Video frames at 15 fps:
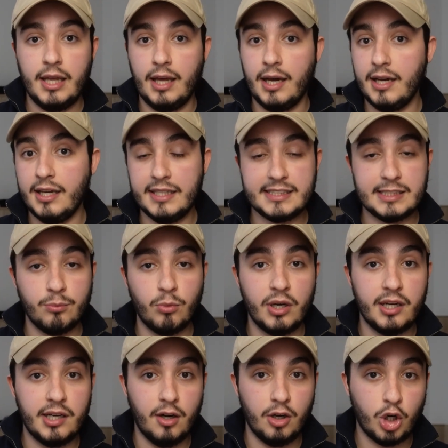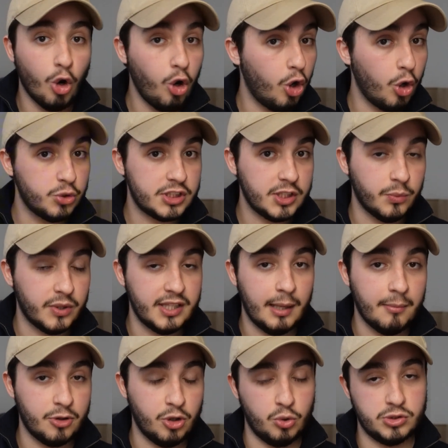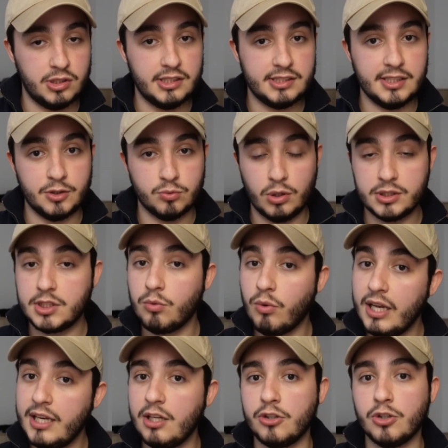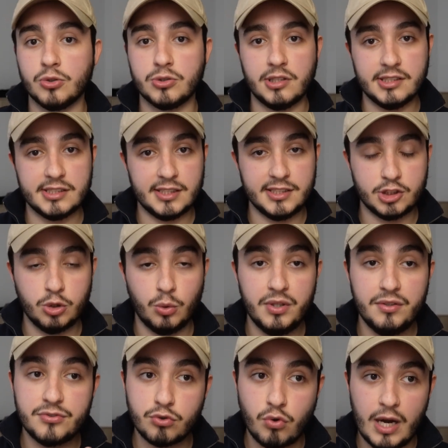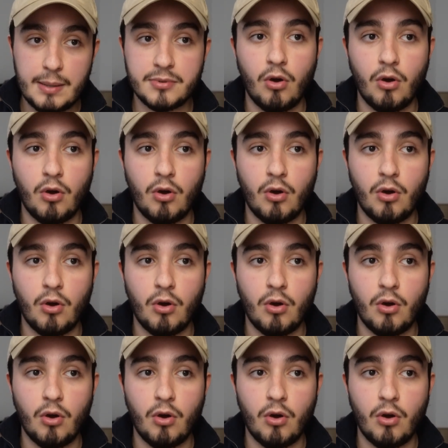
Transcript: is someone co-hosting with them on those listings, what's the rating on those listings. So we've scraped